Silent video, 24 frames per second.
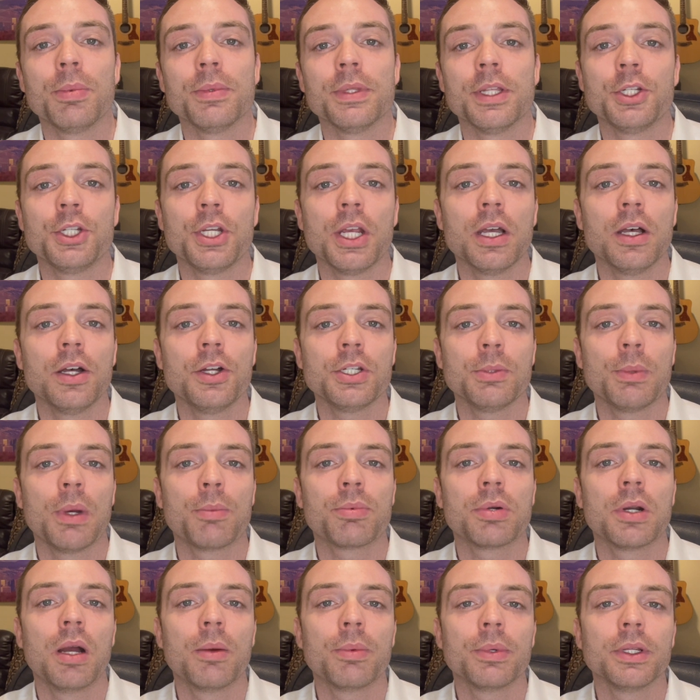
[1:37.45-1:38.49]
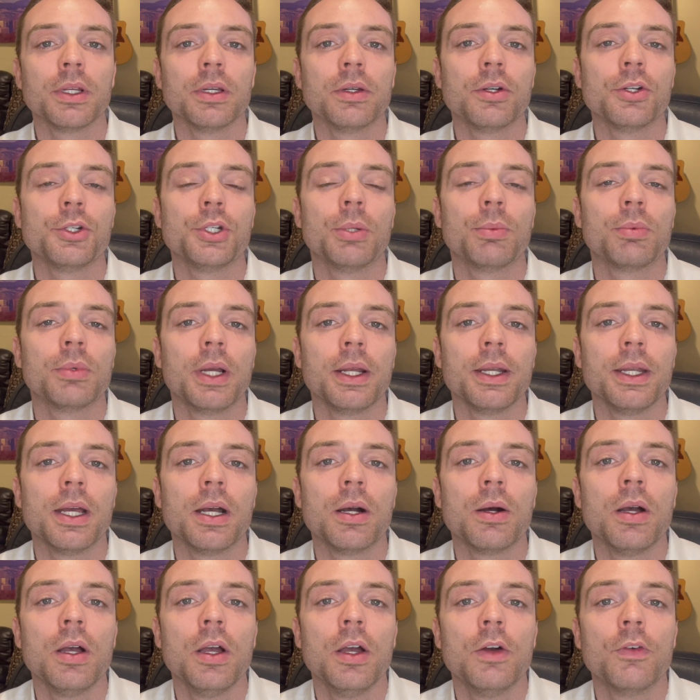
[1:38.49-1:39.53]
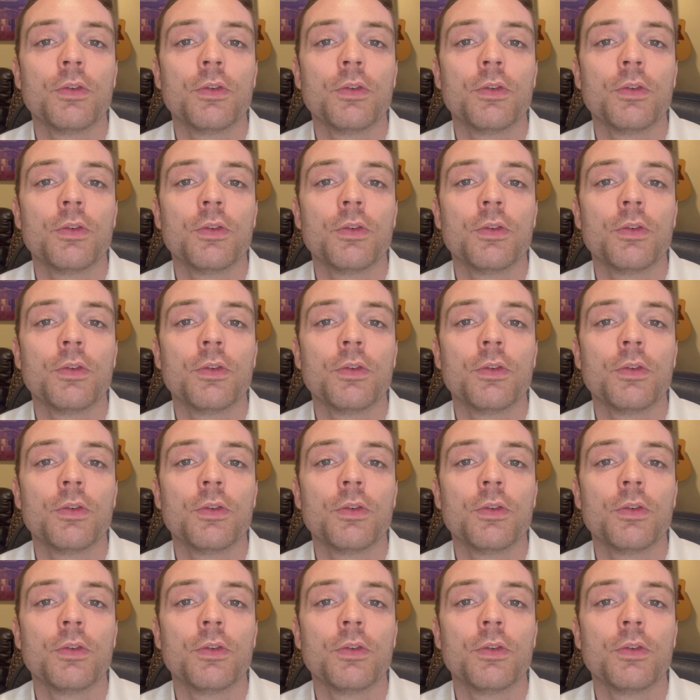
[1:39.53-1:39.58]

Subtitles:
And the challenge about property ownership right now